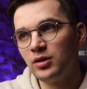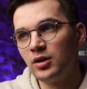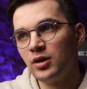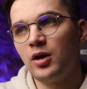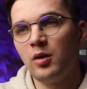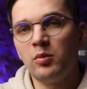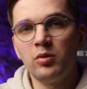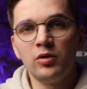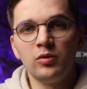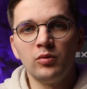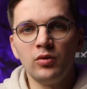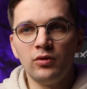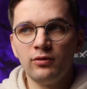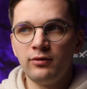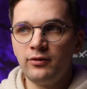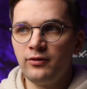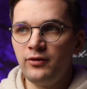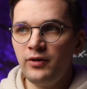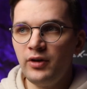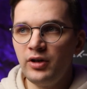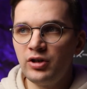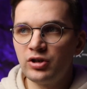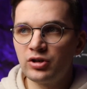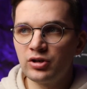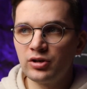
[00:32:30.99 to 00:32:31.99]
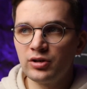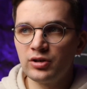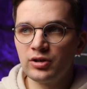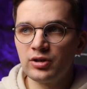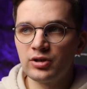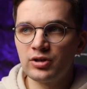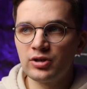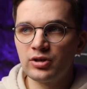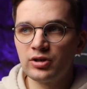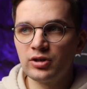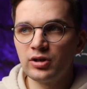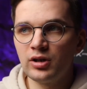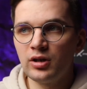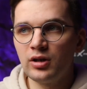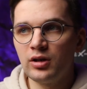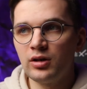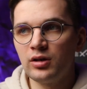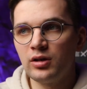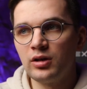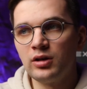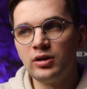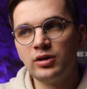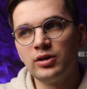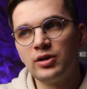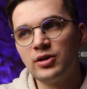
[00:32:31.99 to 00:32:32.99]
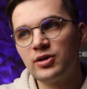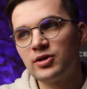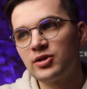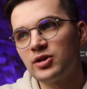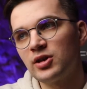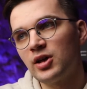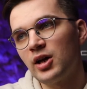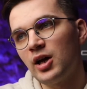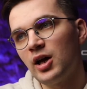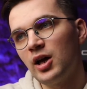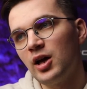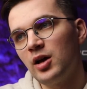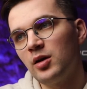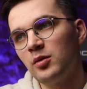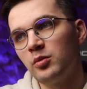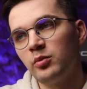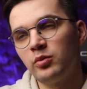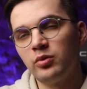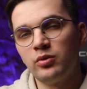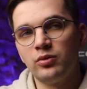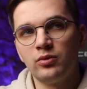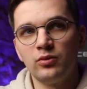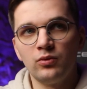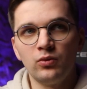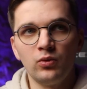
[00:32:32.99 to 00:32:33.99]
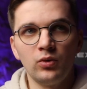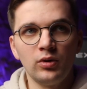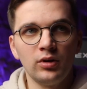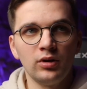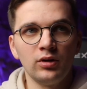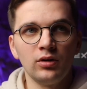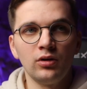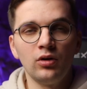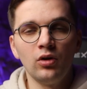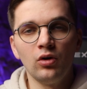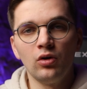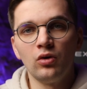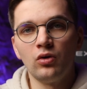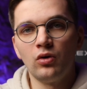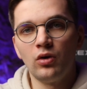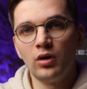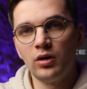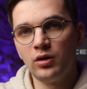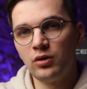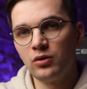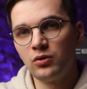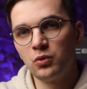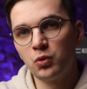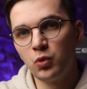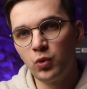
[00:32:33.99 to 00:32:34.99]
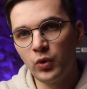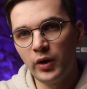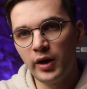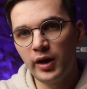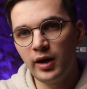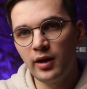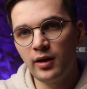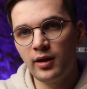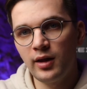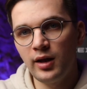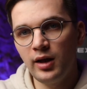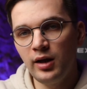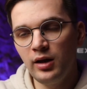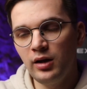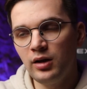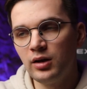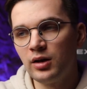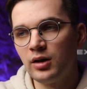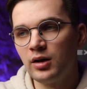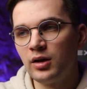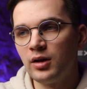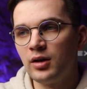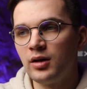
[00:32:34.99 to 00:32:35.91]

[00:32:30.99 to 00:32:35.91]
A couple more features in this app will go a long way, I think,